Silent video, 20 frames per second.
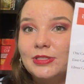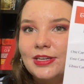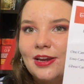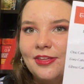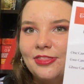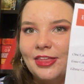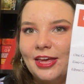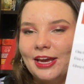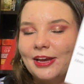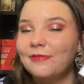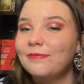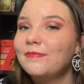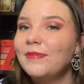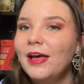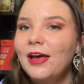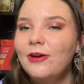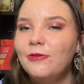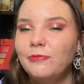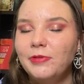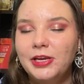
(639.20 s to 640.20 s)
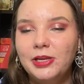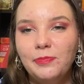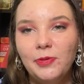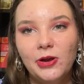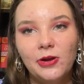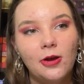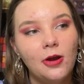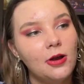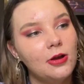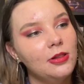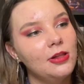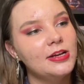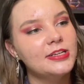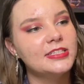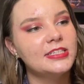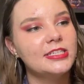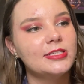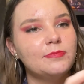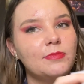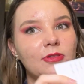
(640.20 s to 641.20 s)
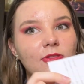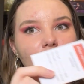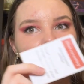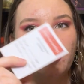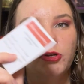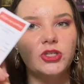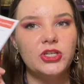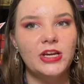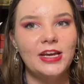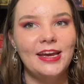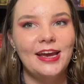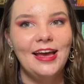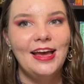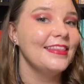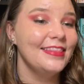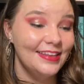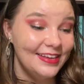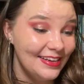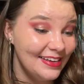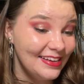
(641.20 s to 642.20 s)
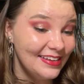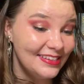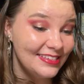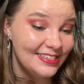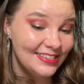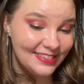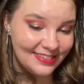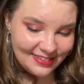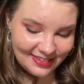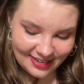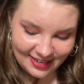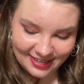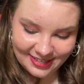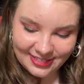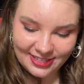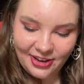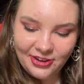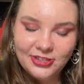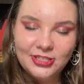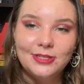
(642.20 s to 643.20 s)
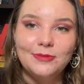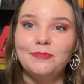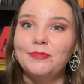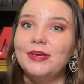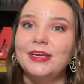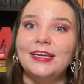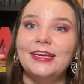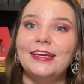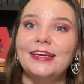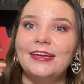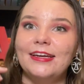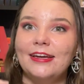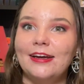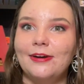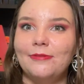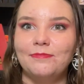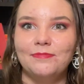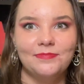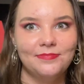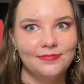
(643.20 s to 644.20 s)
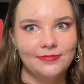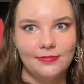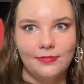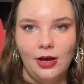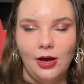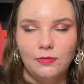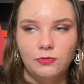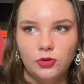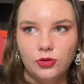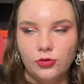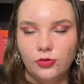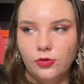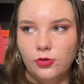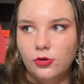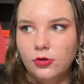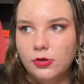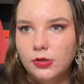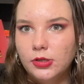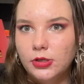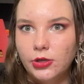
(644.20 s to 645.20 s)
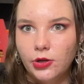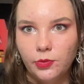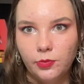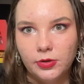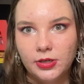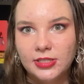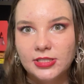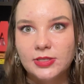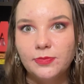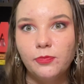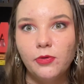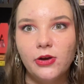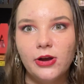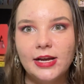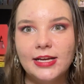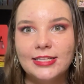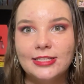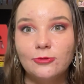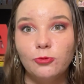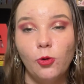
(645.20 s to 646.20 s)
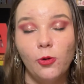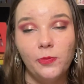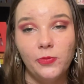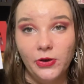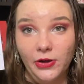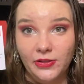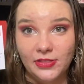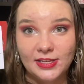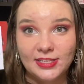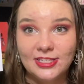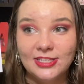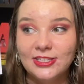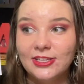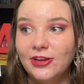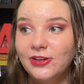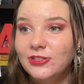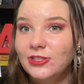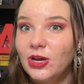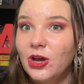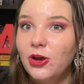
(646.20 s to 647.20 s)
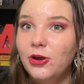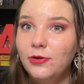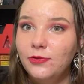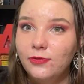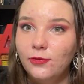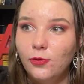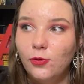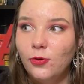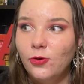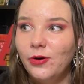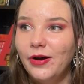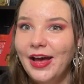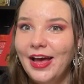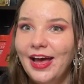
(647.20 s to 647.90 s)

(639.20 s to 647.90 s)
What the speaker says: Nothing. Read a book classed as mythology. This is going to be, I'm sure no one is surprised what book this is going to go for.